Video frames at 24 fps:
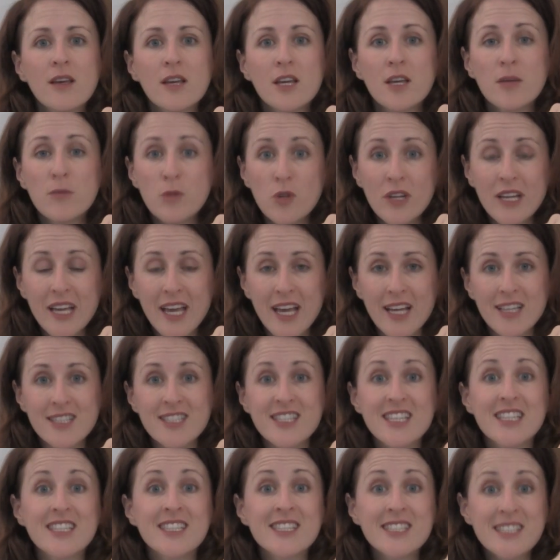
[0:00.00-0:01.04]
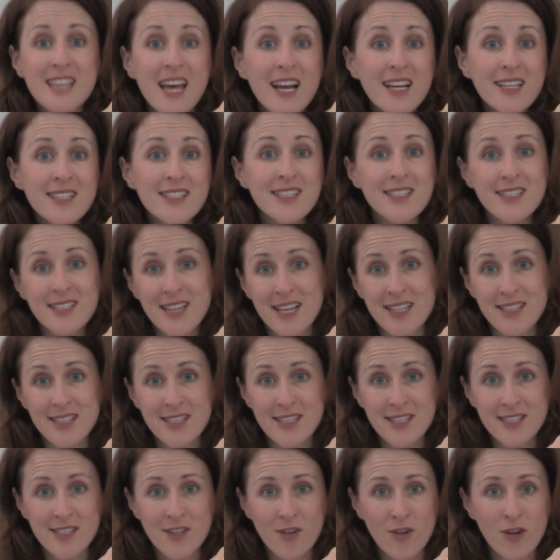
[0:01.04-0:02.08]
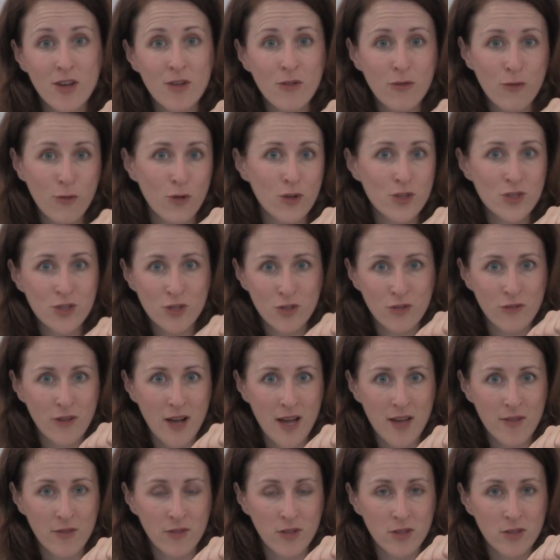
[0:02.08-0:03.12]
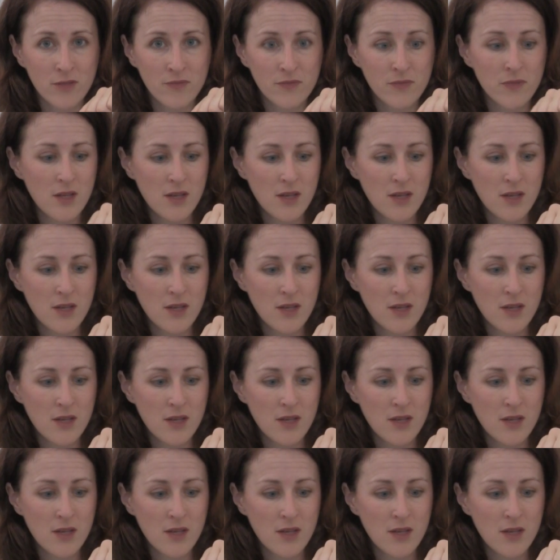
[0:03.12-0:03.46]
communicates that sex is necessary for survival.